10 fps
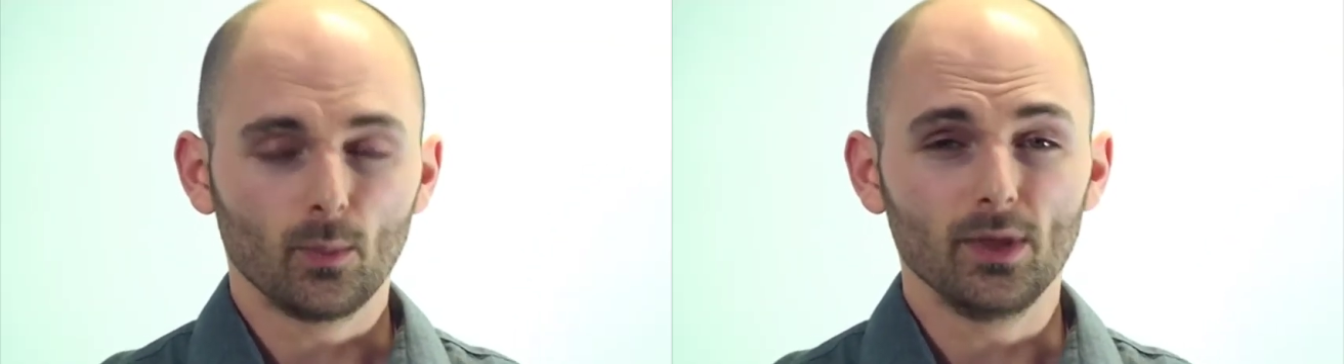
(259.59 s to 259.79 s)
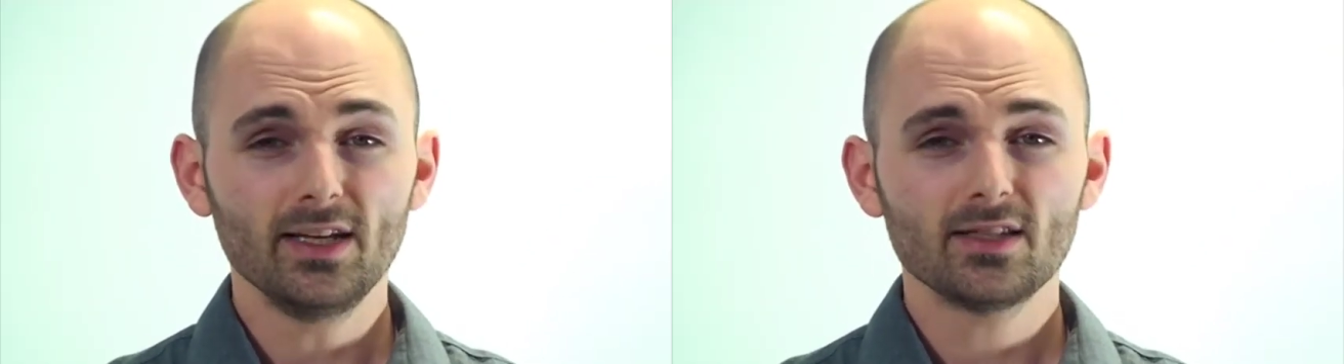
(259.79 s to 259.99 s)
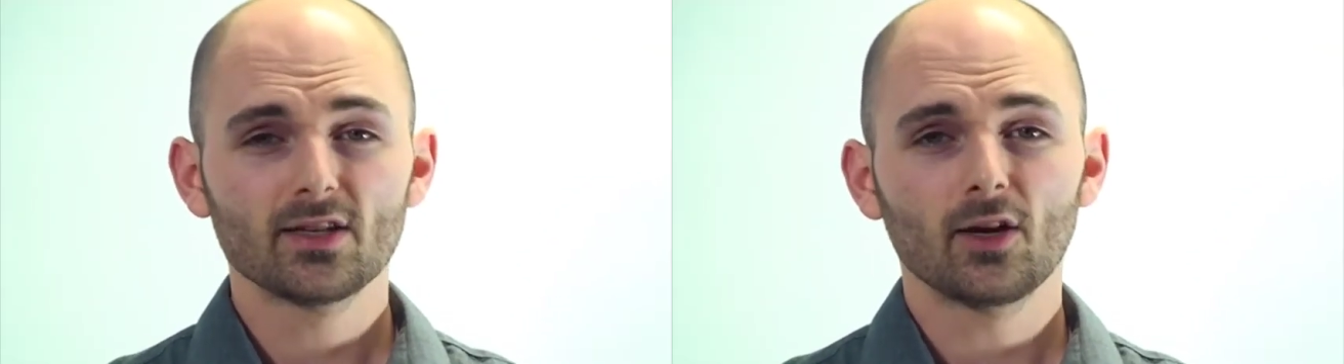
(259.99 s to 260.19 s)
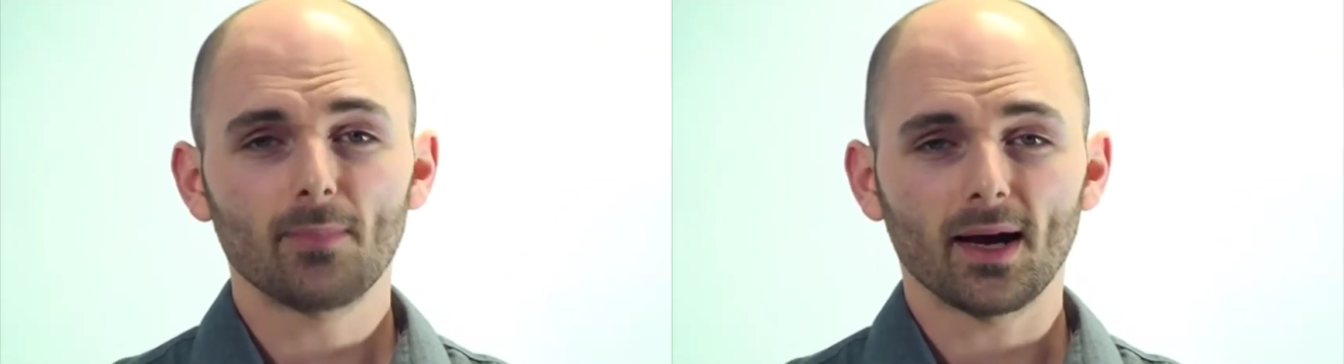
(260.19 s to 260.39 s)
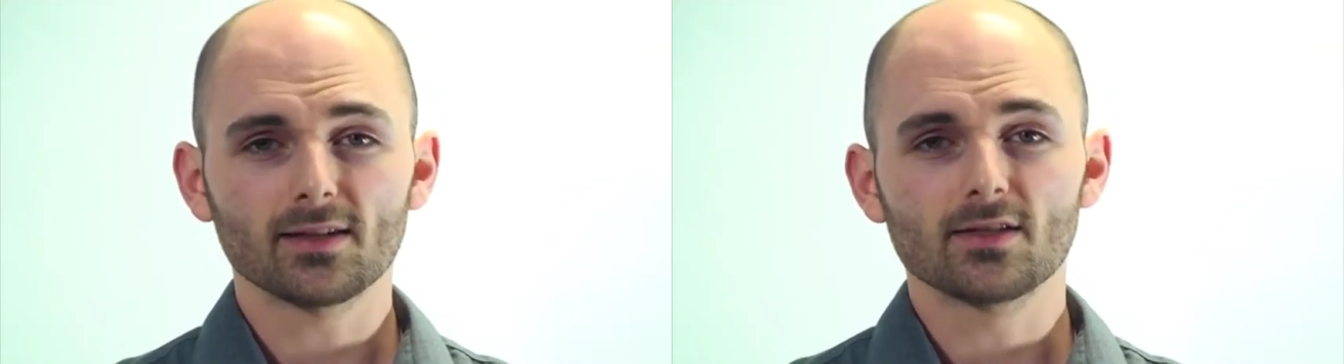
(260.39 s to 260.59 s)
we need to go
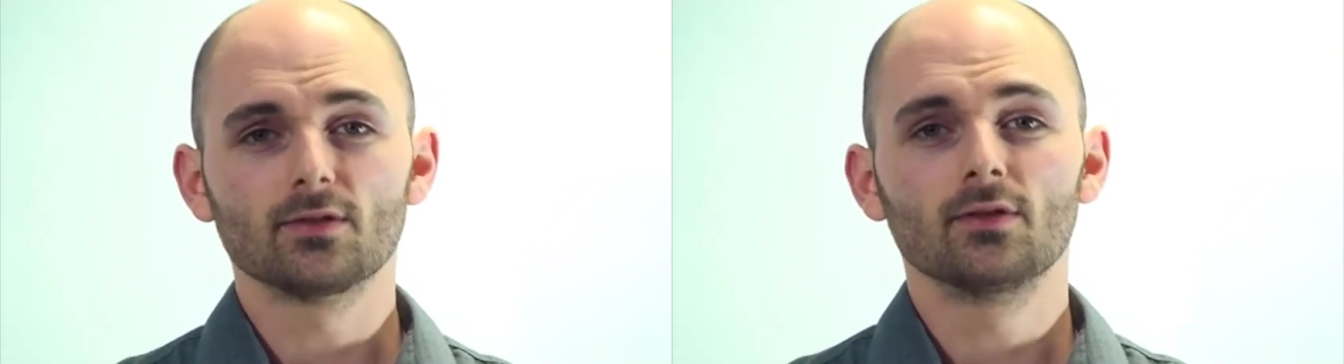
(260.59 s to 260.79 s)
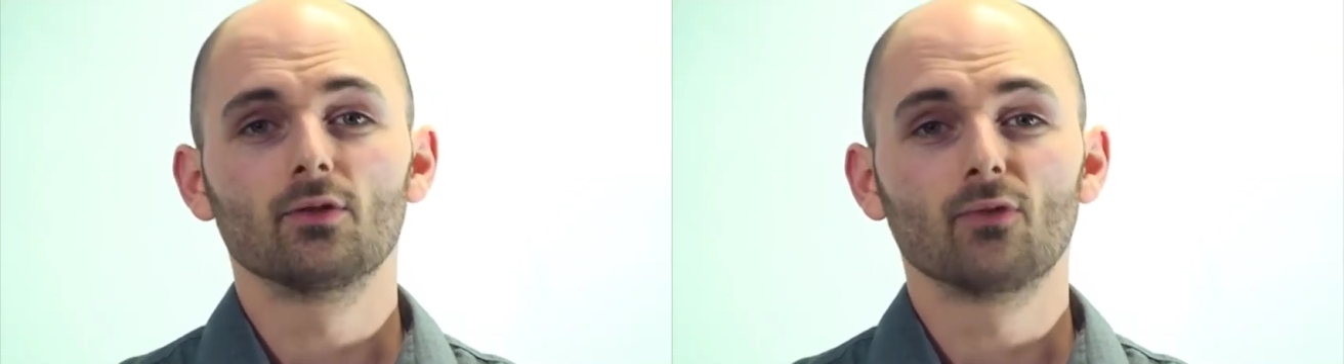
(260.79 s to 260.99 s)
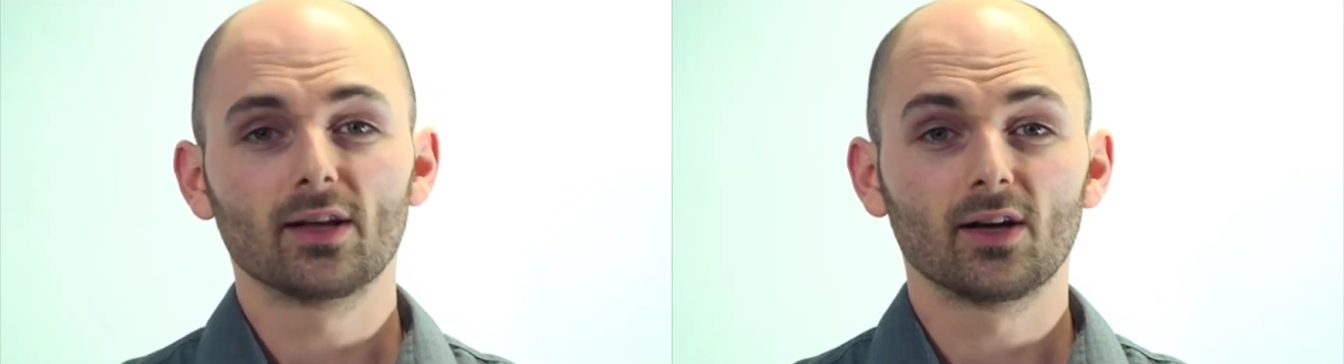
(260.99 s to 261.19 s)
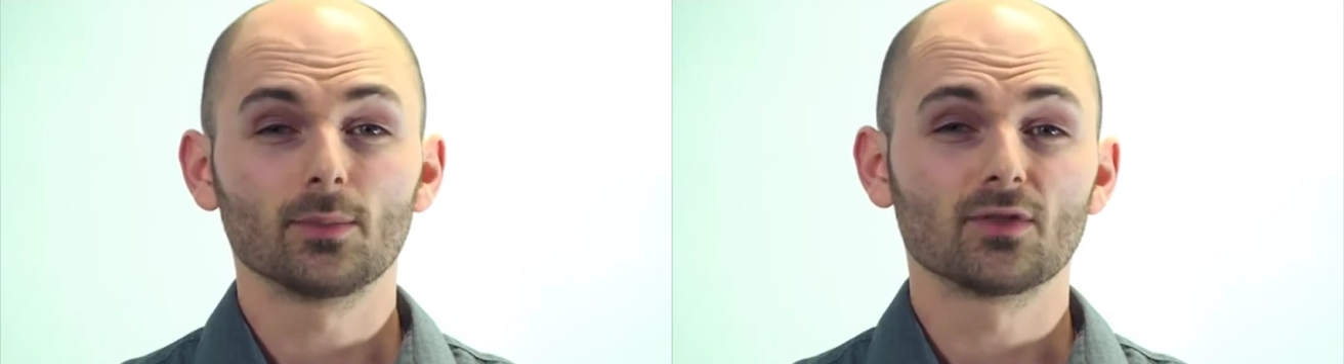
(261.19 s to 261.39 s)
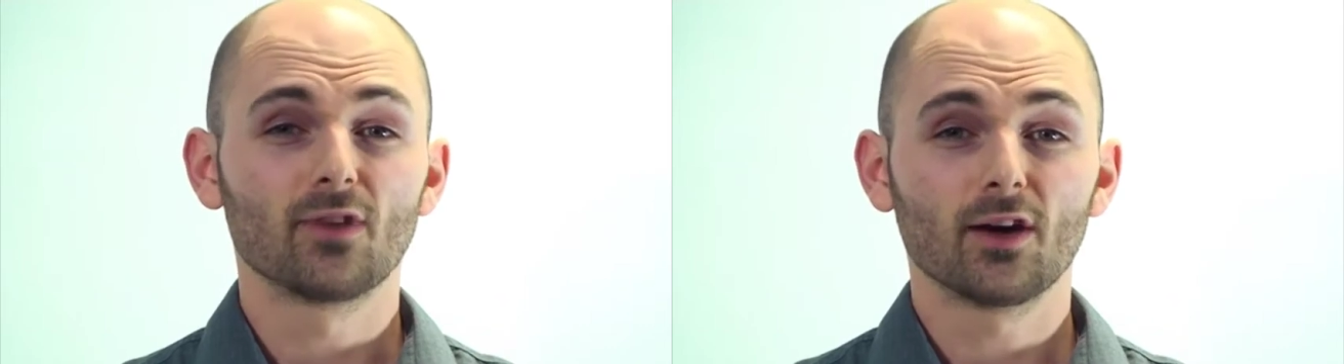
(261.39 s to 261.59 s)
back to the Red
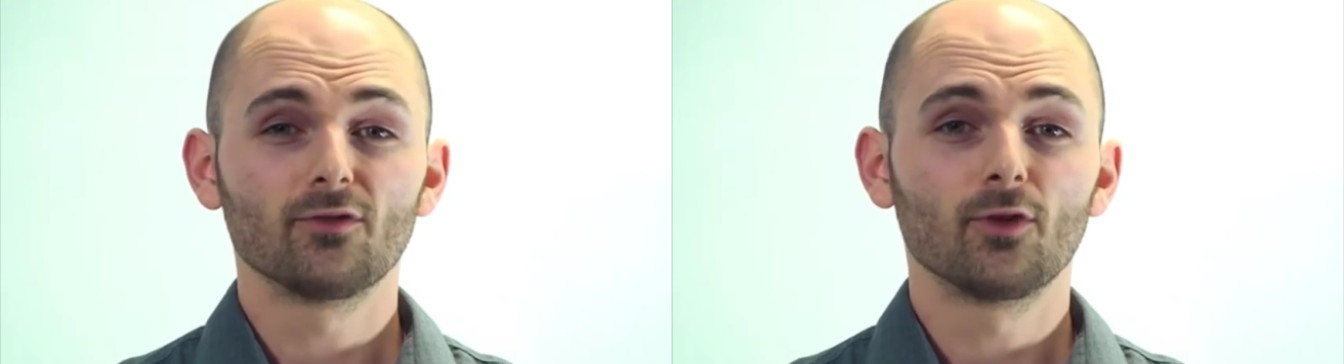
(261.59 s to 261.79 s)
Army's very